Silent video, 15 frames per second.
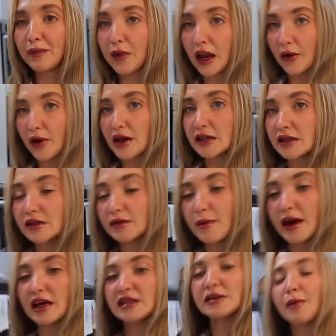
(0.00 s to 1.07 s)
Anyways,
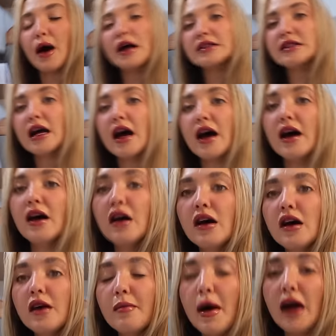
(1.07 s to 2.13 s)
making some pasta,
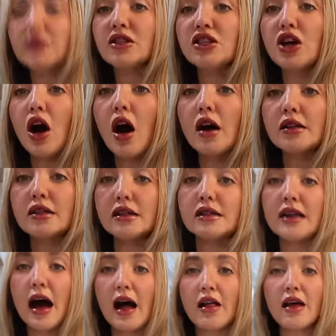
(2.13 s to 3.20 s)
about to toss the
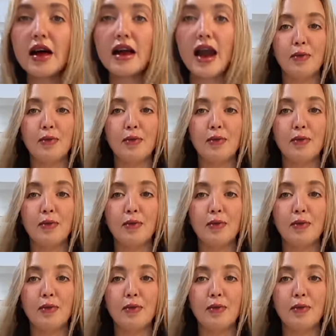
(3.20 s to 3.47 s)
salad.